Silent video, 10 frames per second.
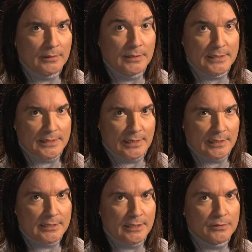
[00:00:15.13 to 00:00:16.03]
These
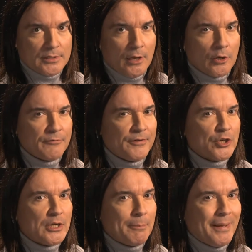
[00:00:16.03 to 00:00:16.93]
colour tones are
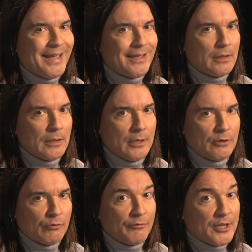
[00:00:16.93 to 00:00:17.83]
artificially pale,
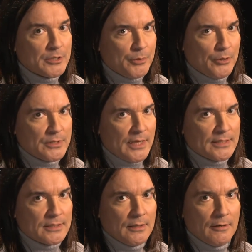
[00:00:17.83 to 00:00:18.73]

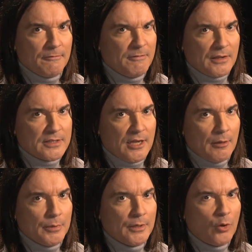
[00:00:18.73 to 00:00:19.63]
reverse-processed, fucked
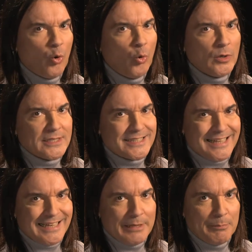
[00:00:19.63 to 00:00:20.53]
up, cool and
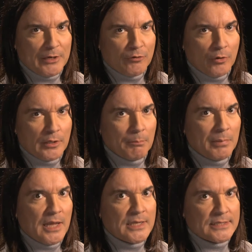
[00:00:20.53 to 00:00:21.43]
sickly mineral and
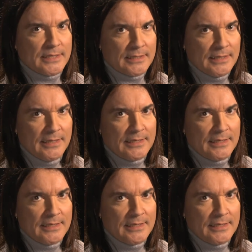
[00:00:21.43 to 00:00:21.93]
blasted,